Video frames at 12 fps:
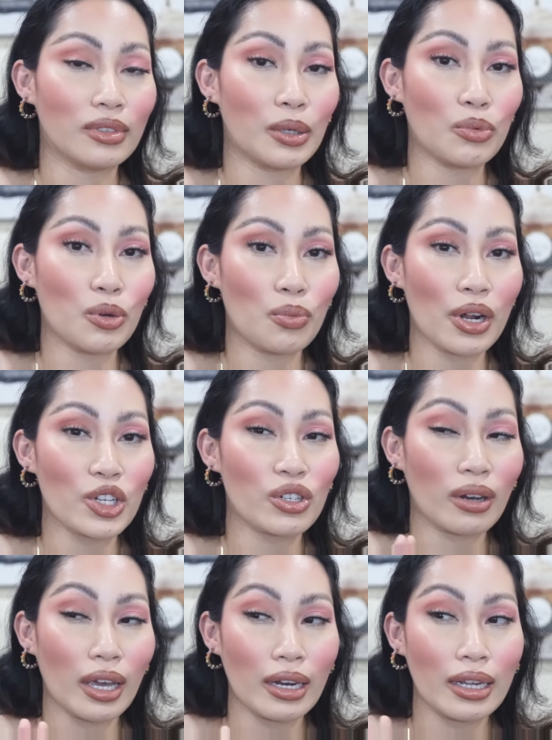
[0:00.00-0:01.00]
dip your brush
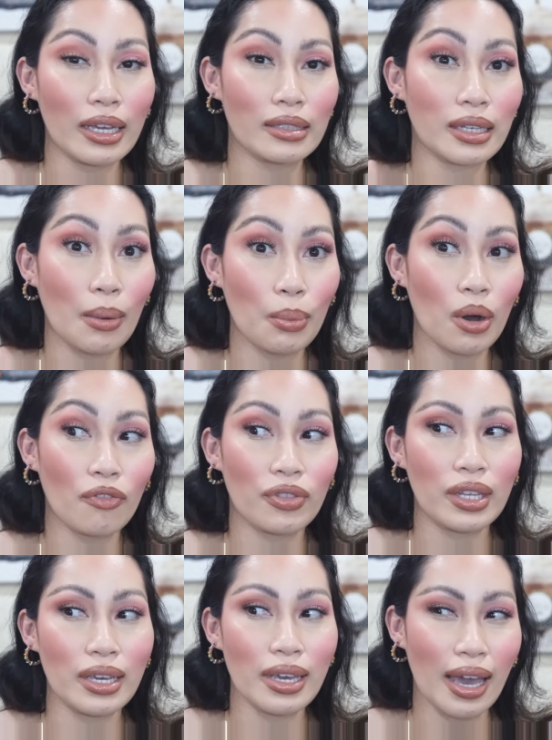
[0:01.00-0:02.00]
lightly and tap off
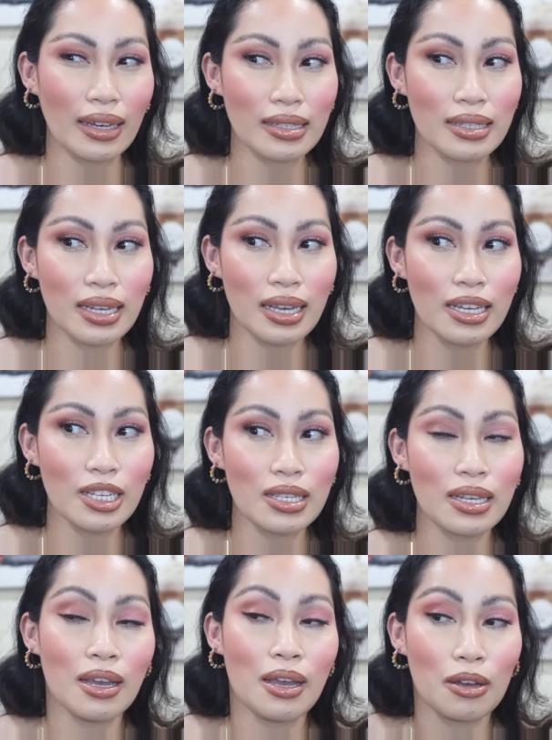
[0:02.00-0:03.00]
the excess.